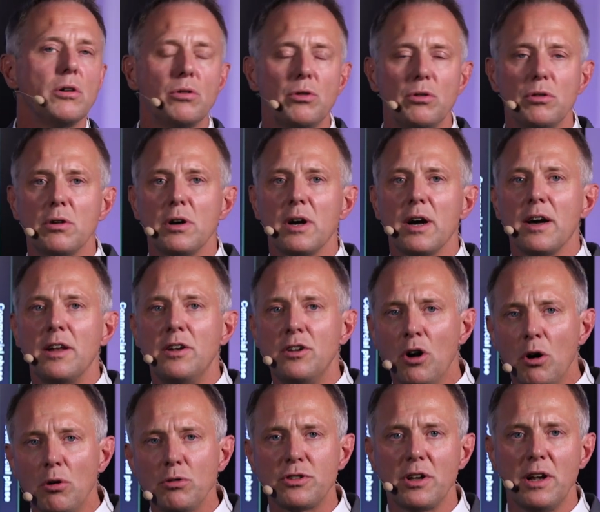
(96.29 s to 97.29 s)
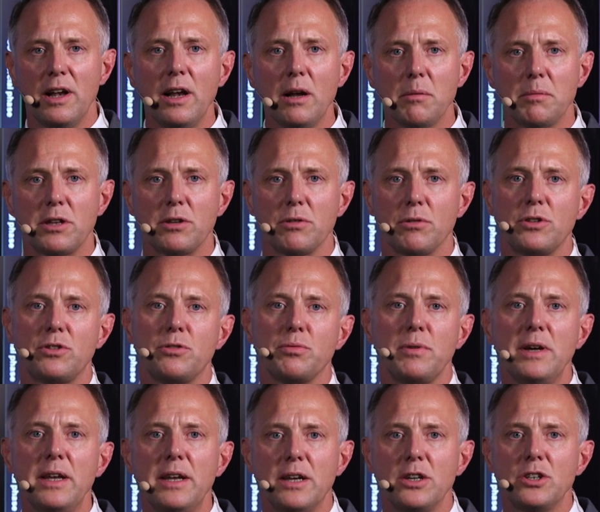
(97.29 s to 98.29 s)
who uh, knows a little bit of
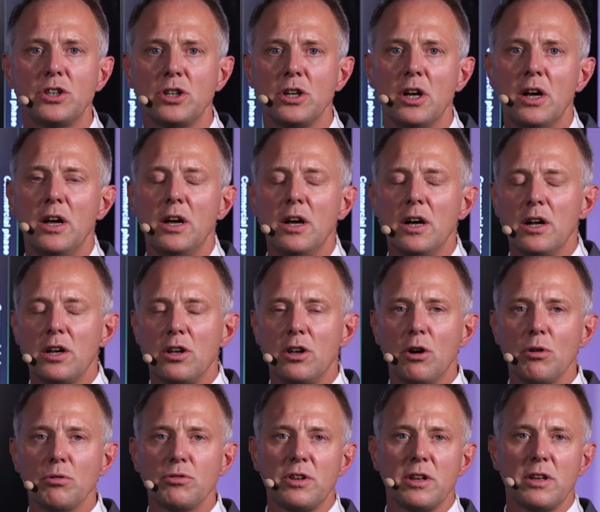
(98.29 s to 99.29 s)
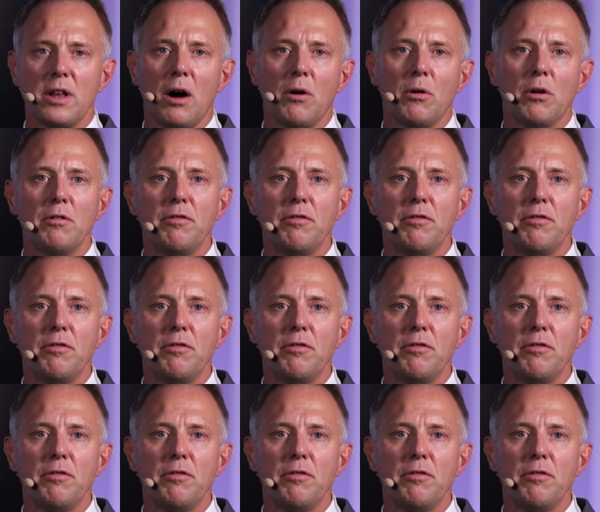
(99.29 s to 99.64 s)
Swedish, knows that our